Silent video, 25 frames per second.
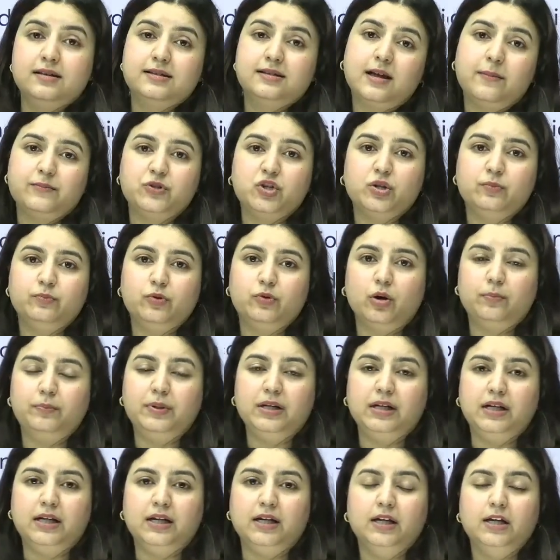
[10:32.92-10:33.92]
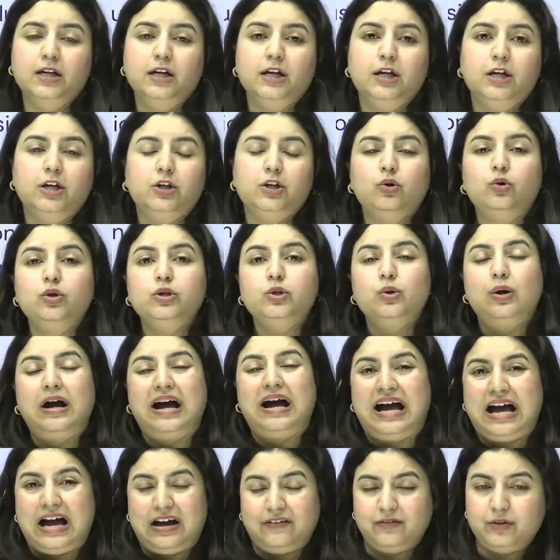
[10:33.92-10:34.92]
assumption properly. You
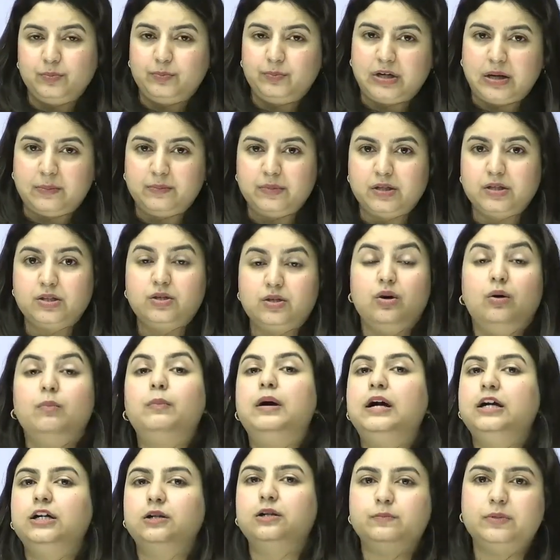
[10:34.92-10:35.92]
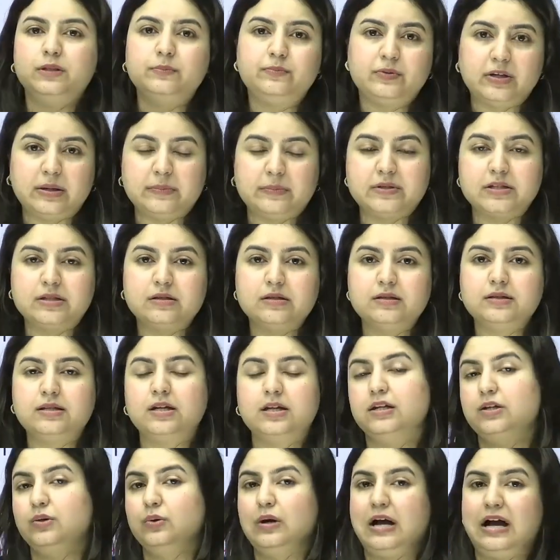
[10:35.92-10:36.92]
have a premise or multiple premises,
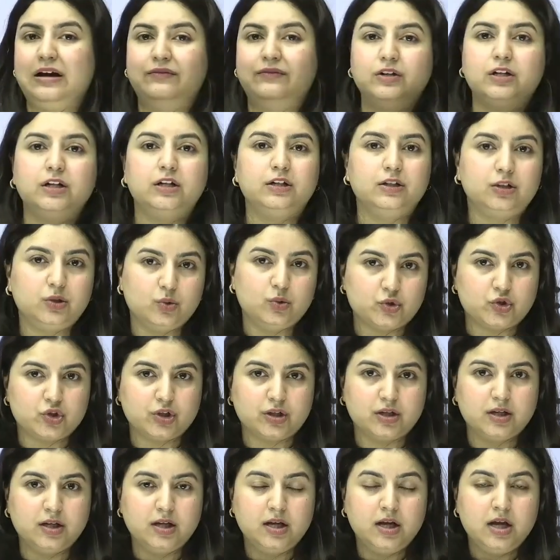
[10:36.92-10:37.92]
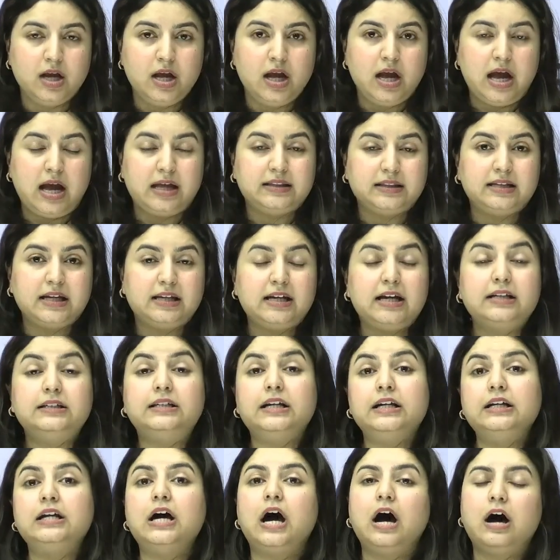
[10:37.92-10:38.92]
you have a conclusion. And then I
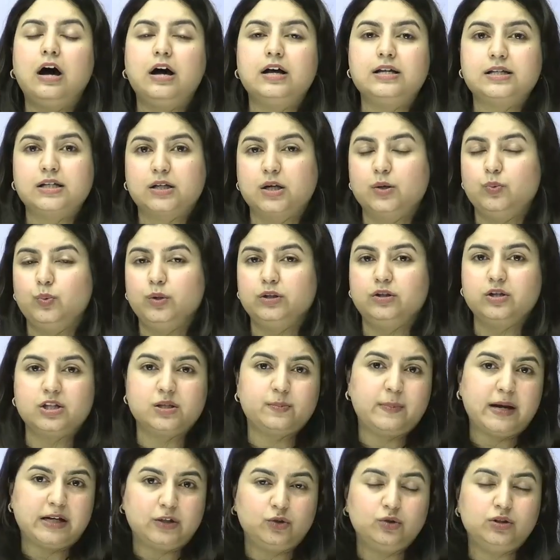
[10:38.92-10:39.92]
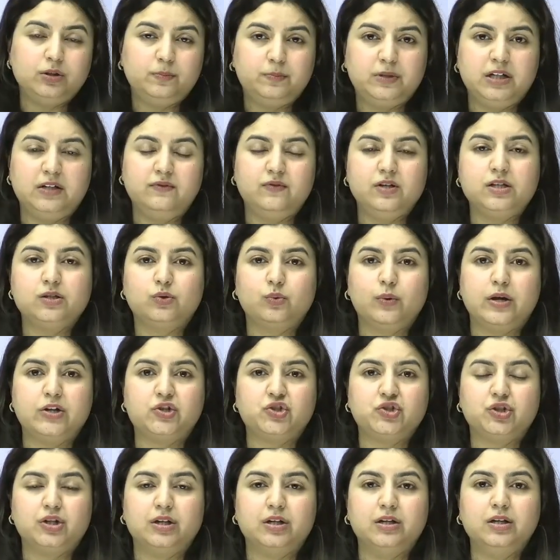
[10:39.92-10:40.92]
did ask, with respect to the previous
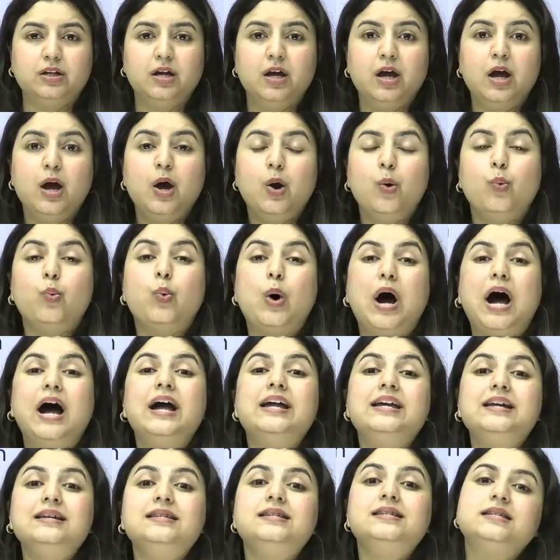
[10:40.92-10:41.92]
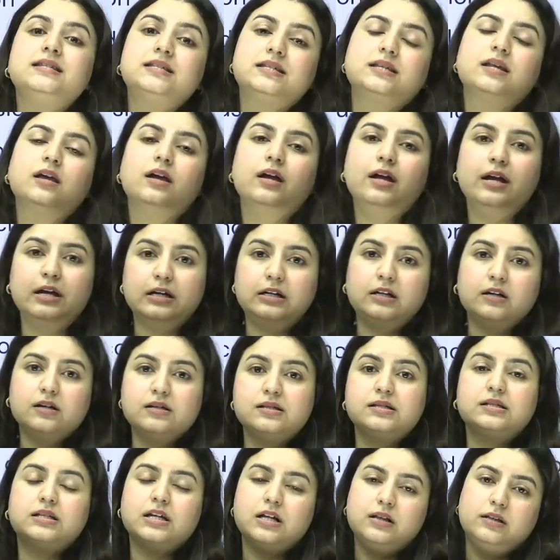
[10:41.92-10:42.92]
question, why is it
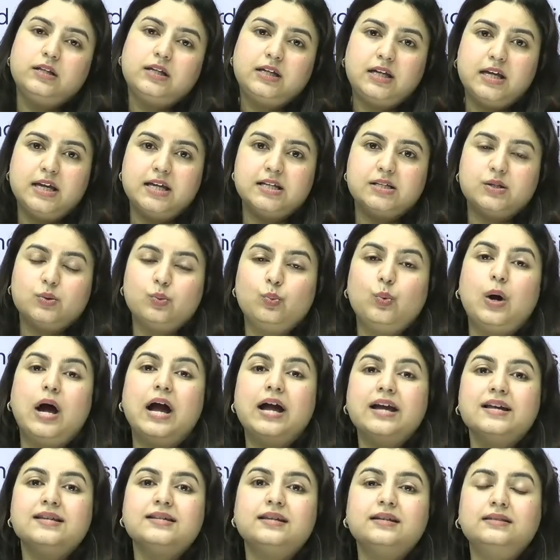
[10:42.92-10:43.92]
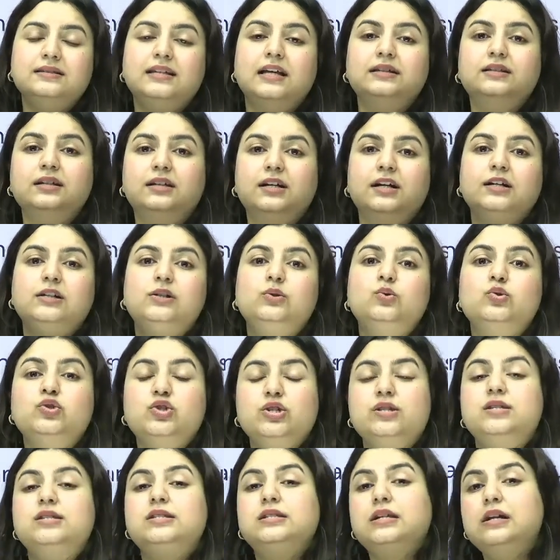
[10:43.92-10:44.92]
still the case? Why is it that the
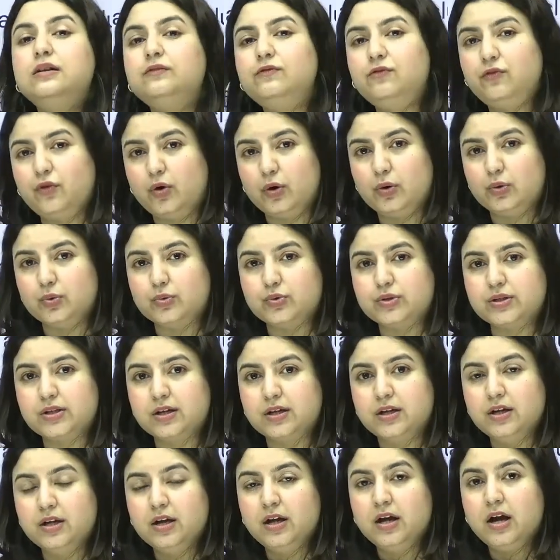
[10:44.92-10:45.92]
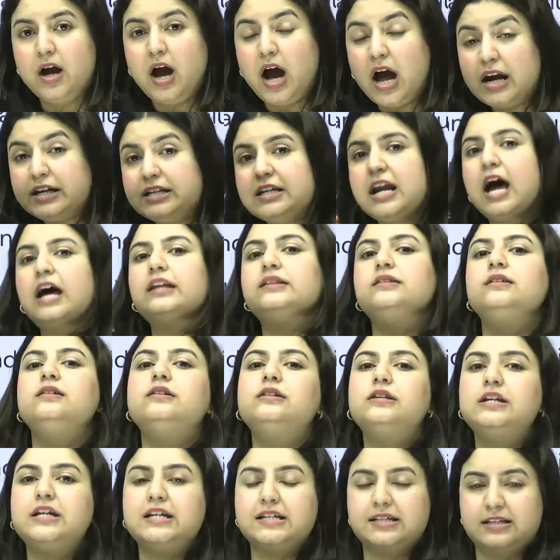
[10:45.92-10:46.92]
conclusion still follows? Another
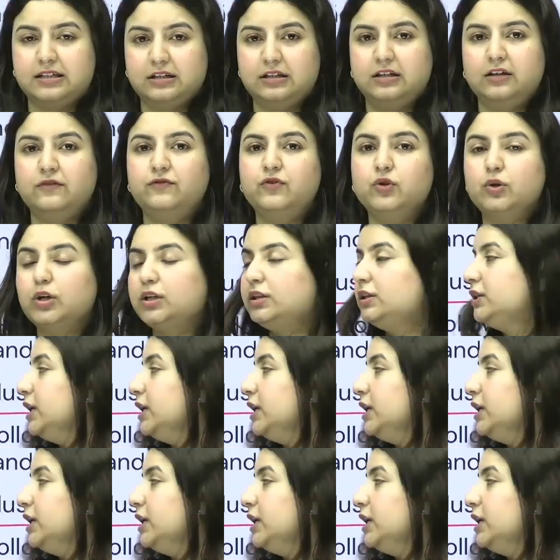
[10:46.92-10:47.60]
reason, if you can